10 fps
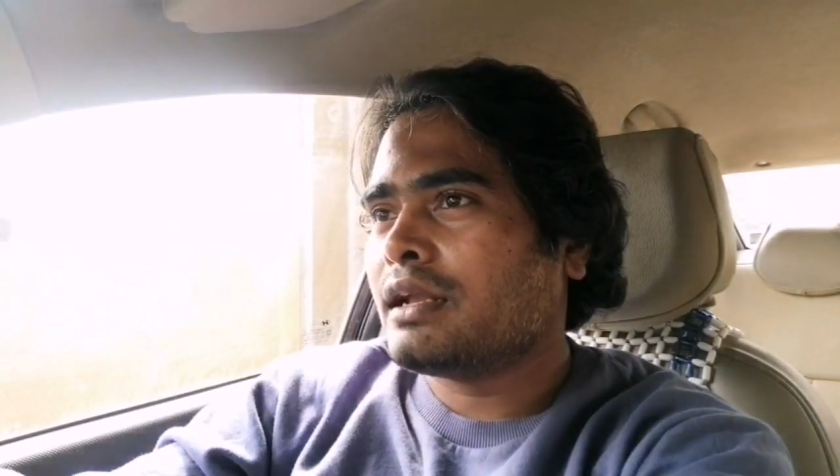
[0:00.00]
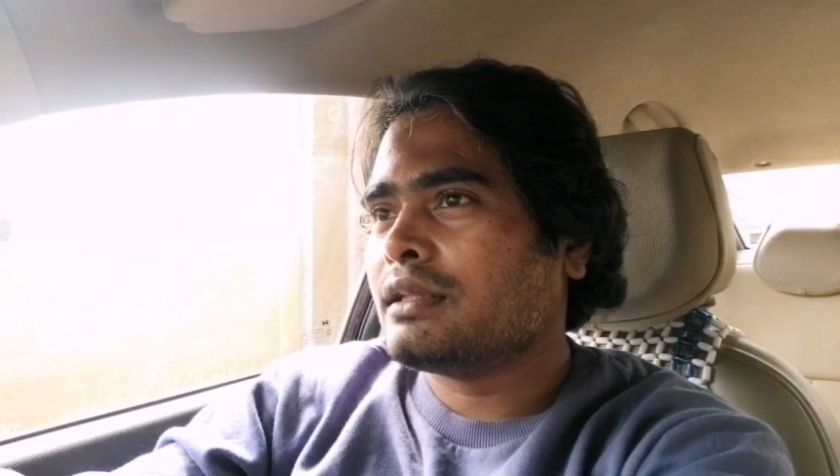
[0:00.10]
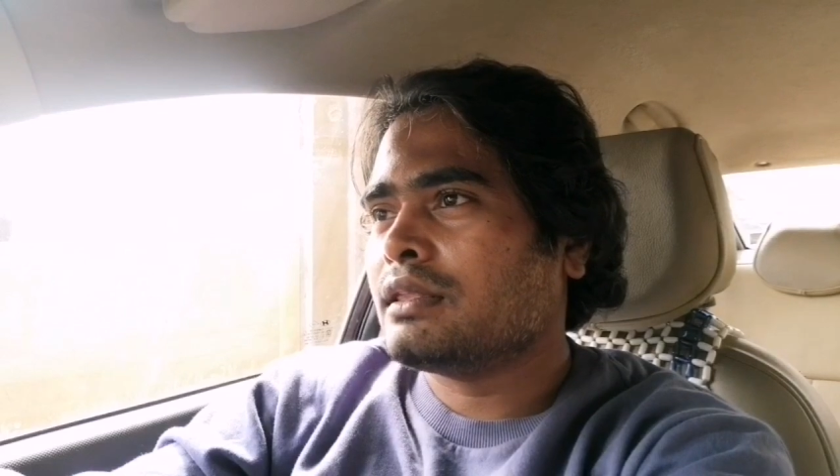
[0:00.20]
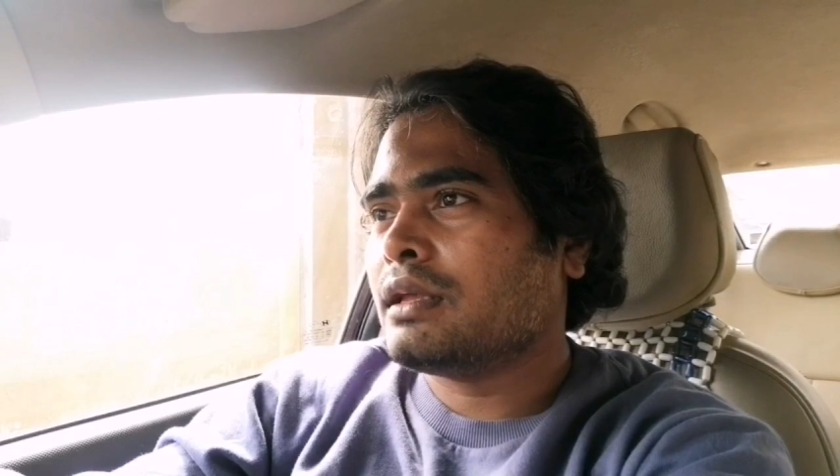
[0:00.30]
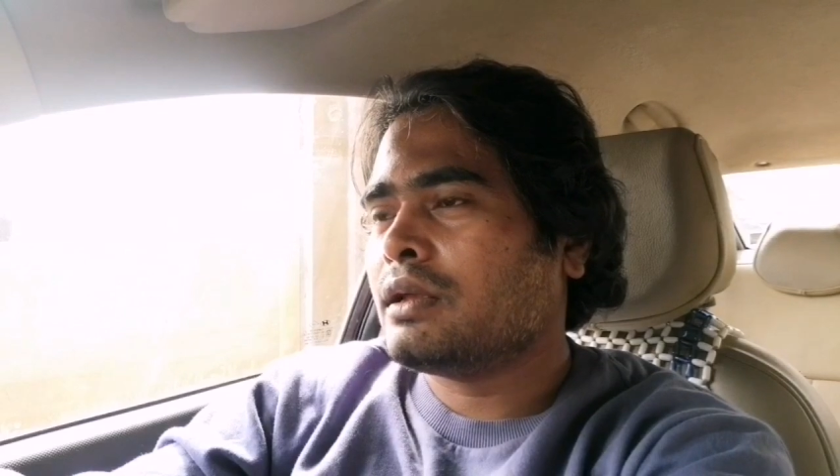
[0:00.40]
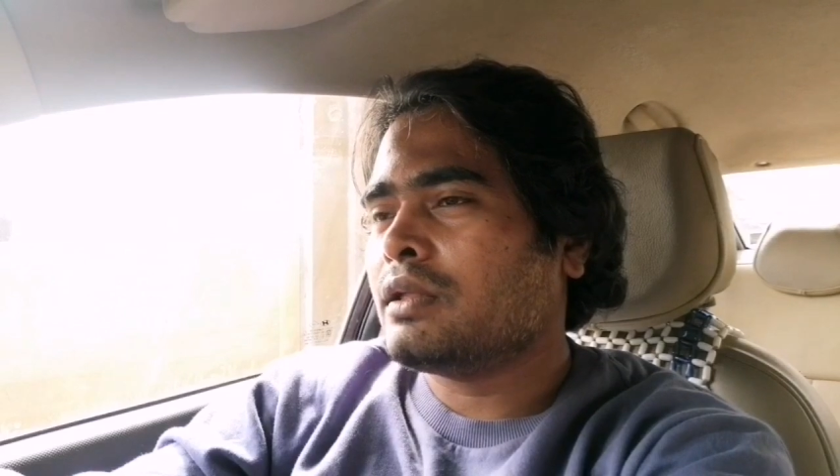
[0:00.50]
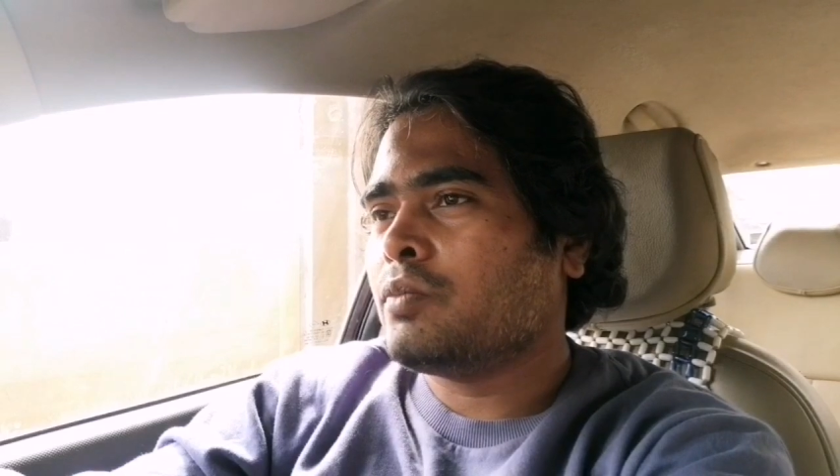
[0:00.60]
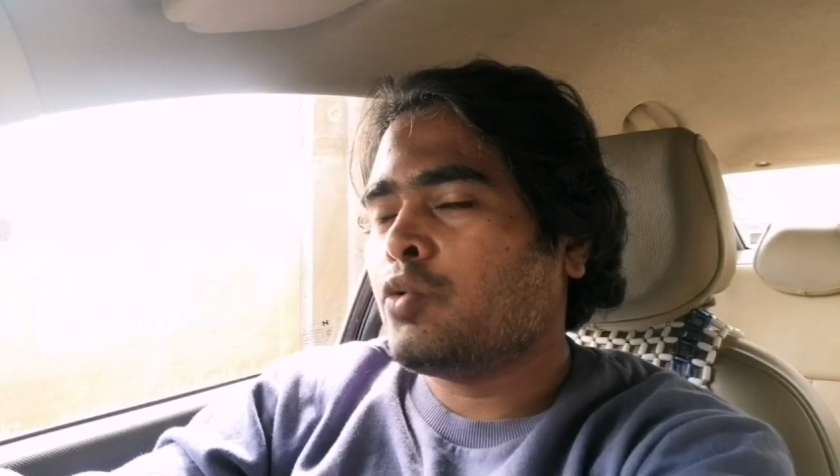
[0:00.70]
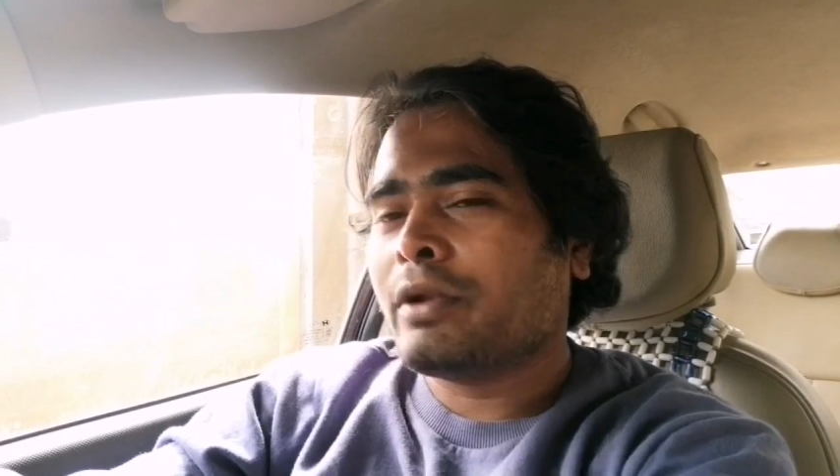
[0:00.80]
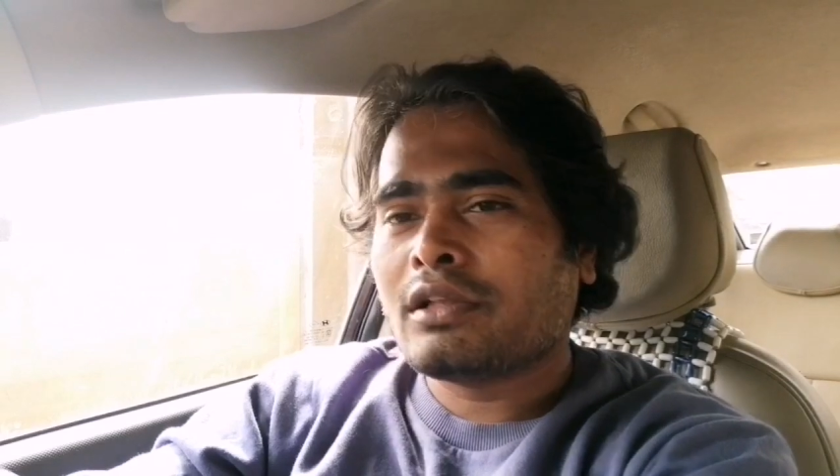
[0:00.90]
and the
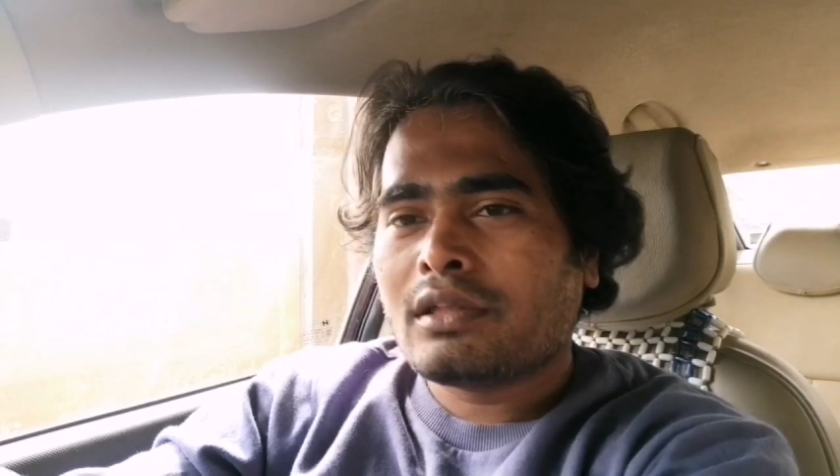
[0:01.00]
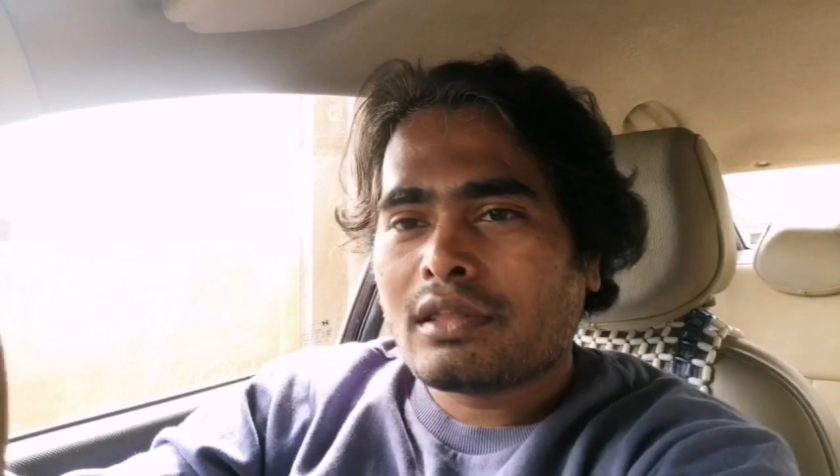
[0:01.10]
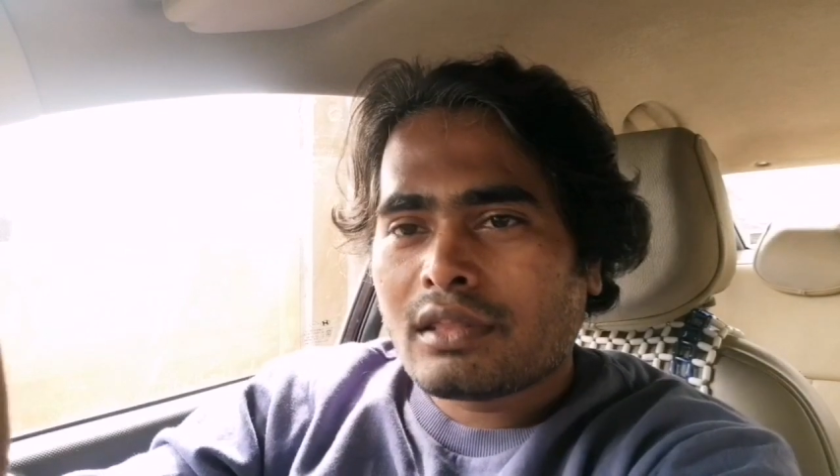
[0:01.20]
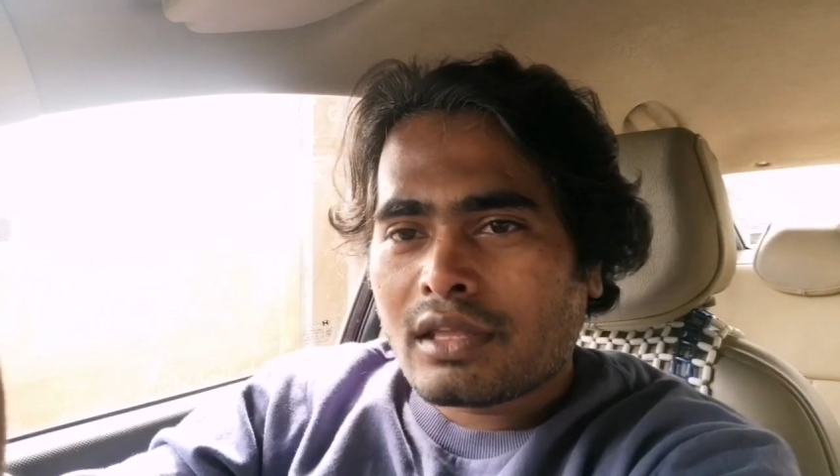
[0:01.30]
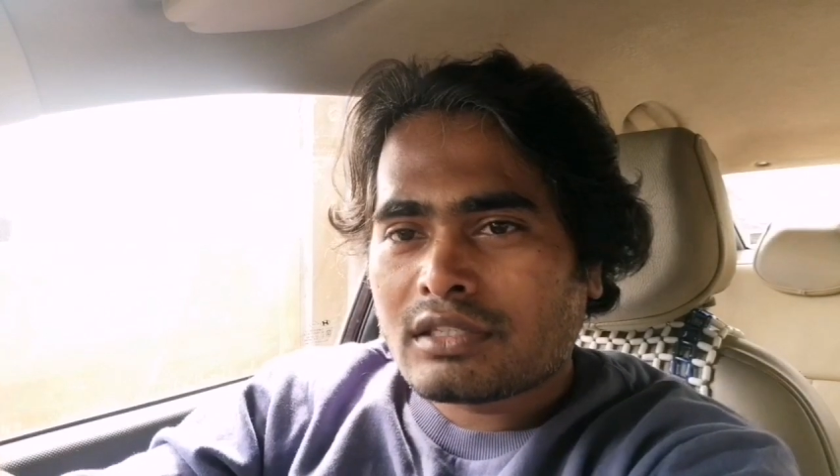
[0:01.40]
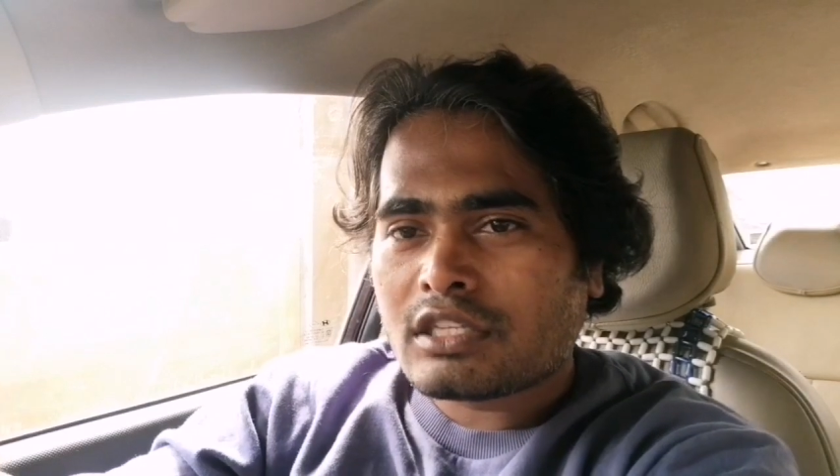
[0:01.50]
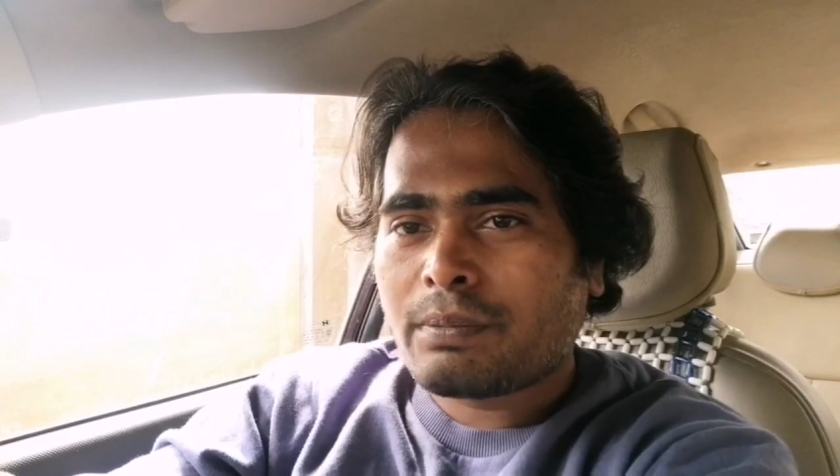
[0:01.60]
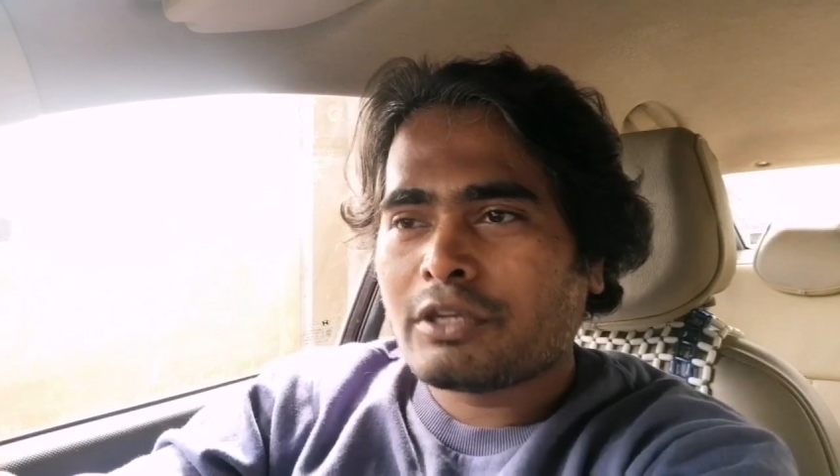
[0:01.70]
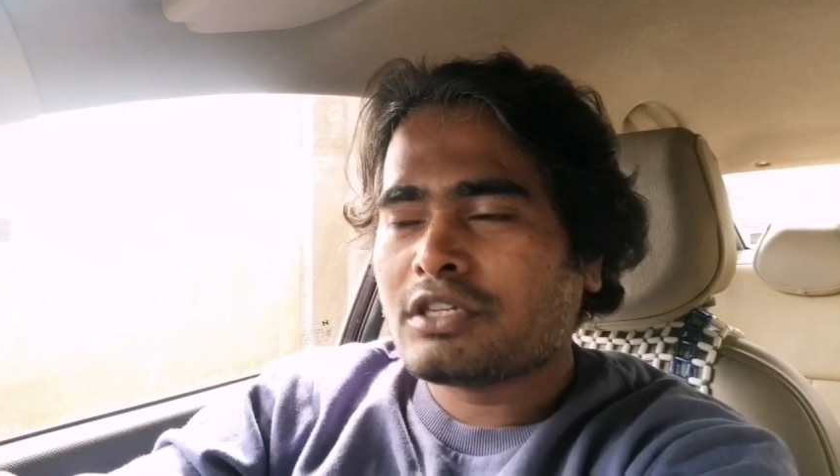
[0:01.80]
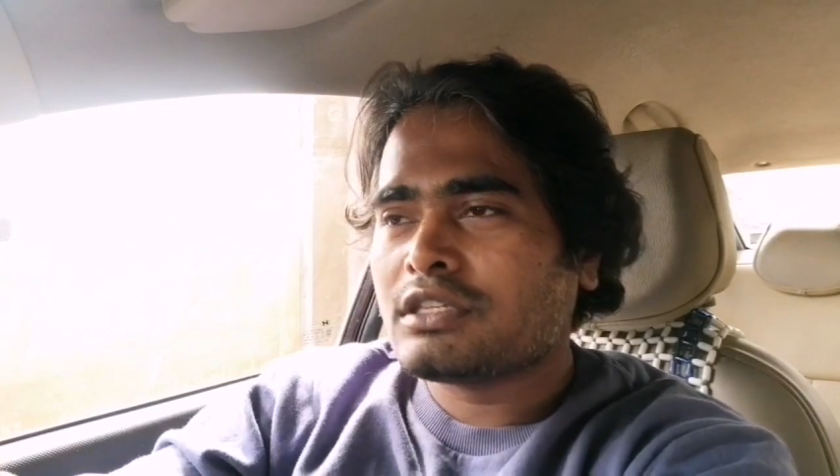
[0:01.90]
moment the
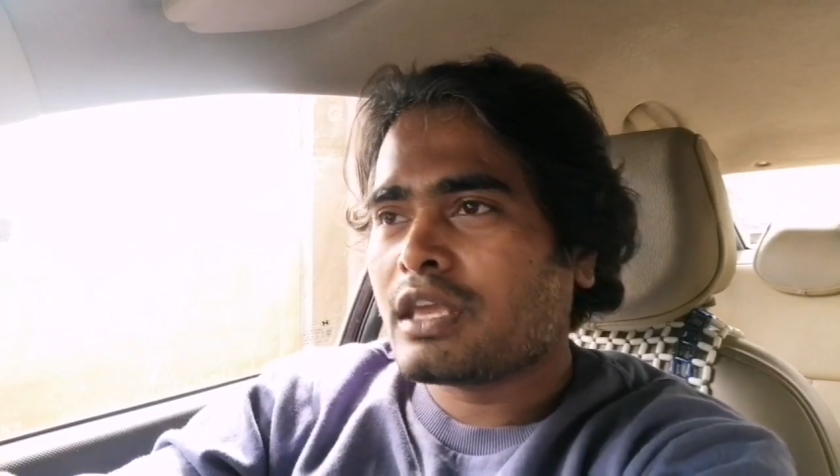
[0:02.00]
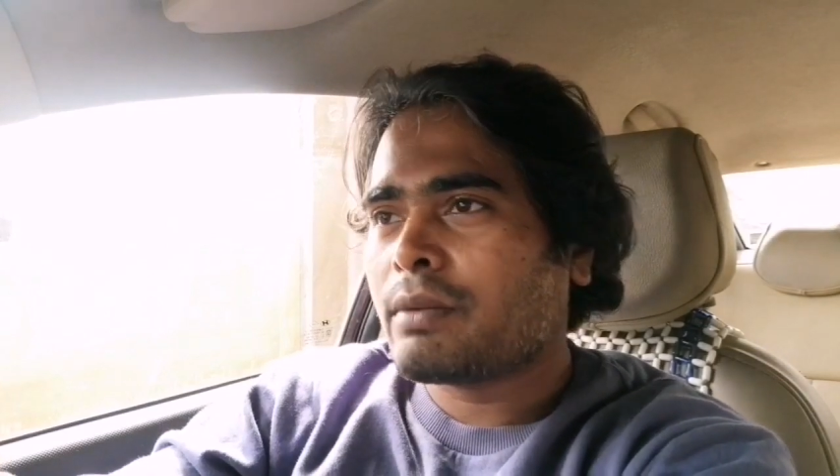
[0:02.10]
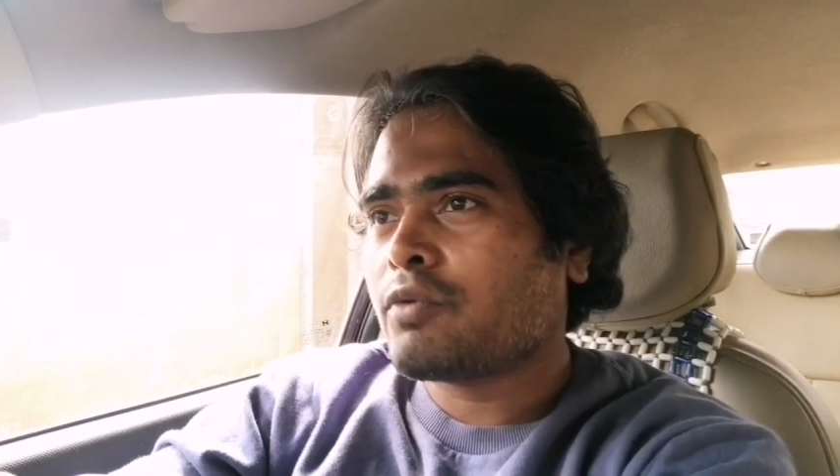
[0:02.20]
suspensions came,